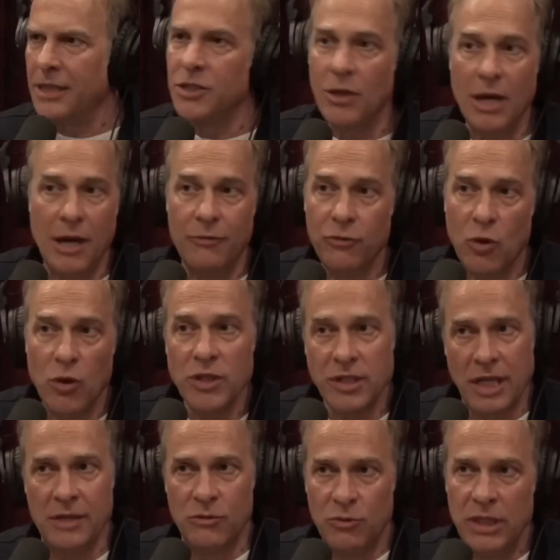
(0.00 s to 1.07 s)
so, of course,
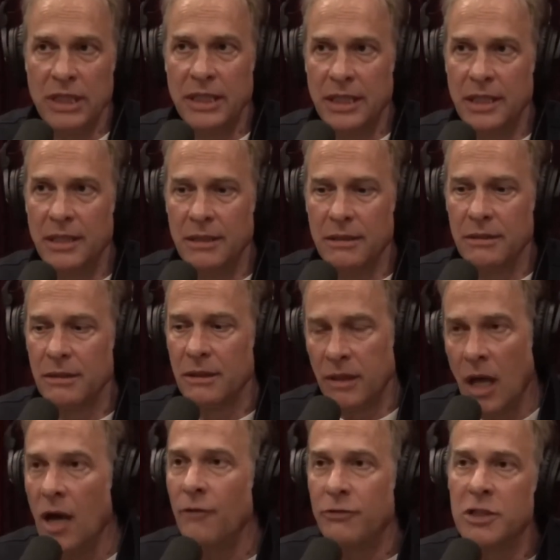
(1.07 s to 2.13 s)
I really
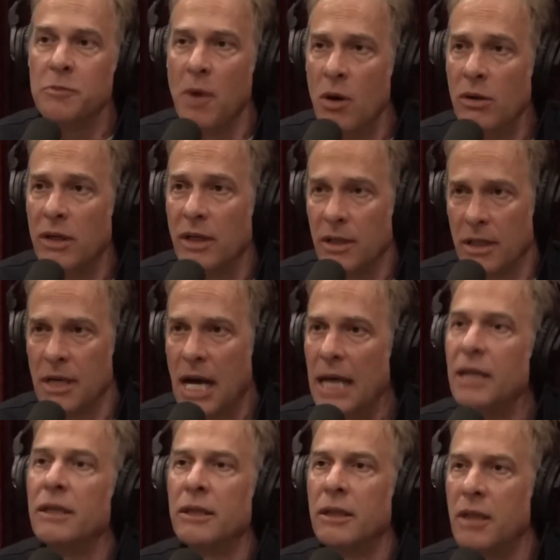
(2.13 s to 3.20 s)
loved smoking. I
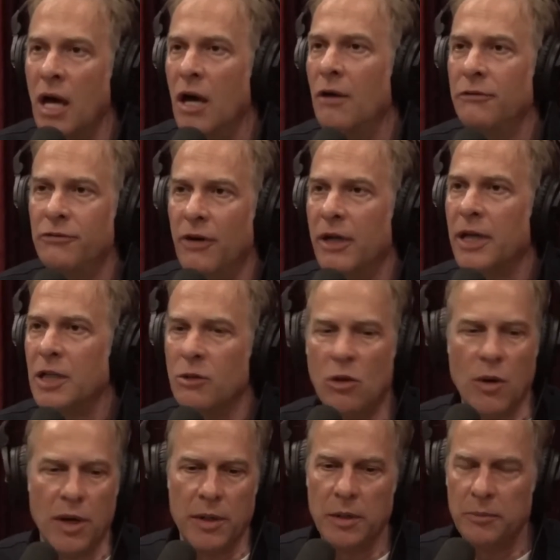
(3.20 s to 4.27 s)
loved fucking
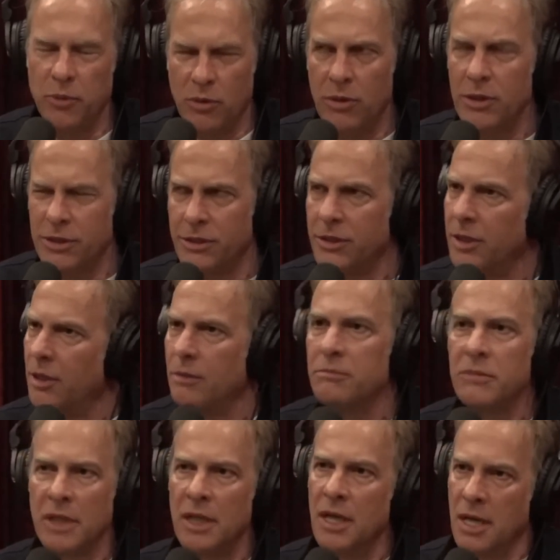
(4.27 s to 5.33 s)
go out on the porch, you know,
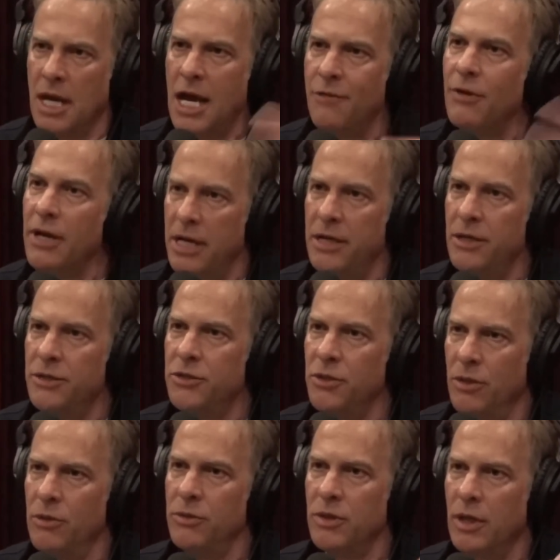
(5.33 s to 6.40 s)
have a hit or
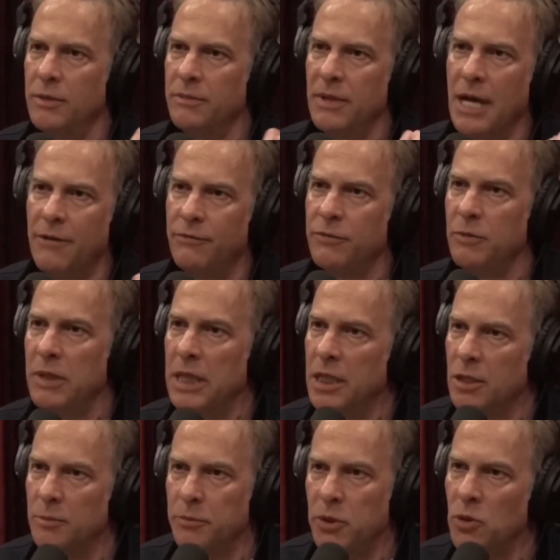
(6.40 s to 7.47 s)
two. You know, I'd have
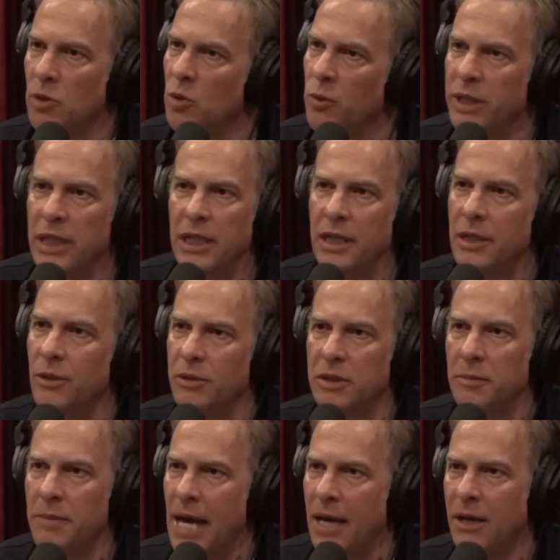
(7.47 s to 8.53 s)
either pure weed or
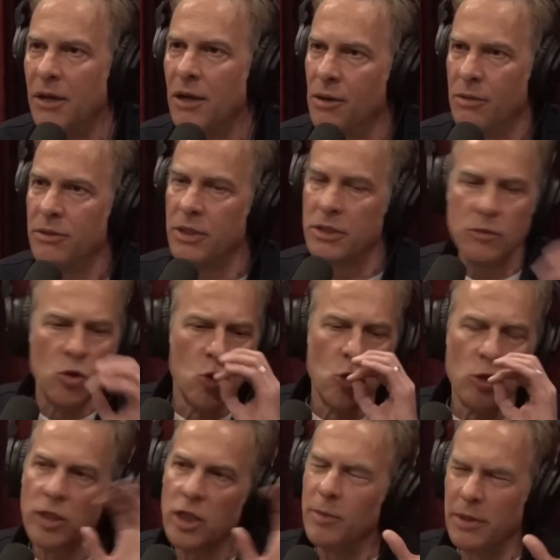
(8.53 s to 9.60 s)
tobacco, and just
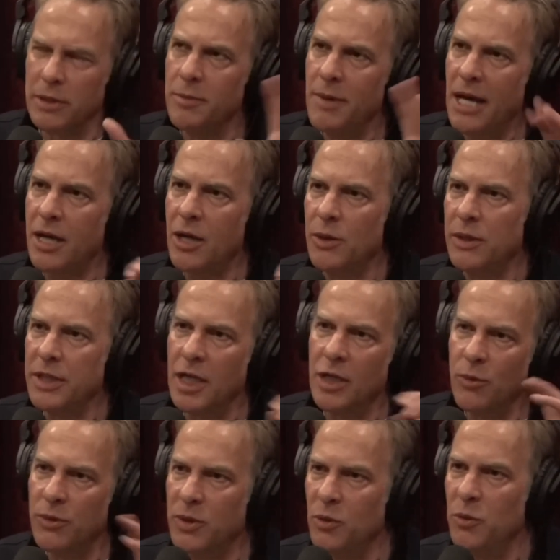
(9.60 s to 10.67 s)
a little bit of tobacco in there
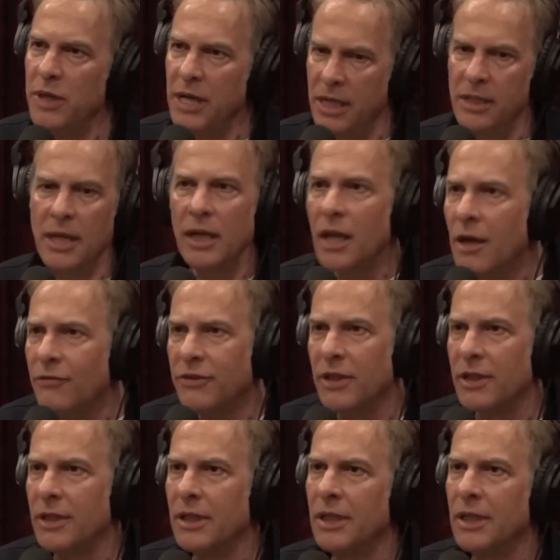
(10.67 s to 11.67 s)
with the weed. I loved it.